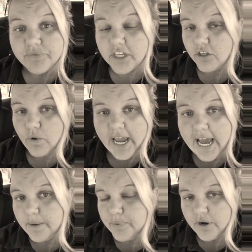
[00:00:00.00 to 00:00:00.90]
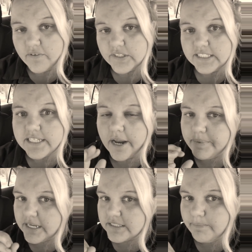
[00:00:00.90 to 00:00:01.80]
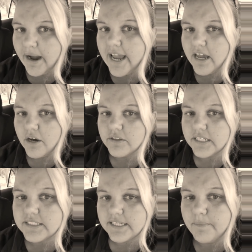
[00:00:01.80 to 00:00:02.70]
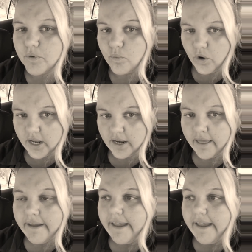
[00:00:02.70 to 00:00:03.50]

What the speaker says: had to put off on the side, because my health is number one.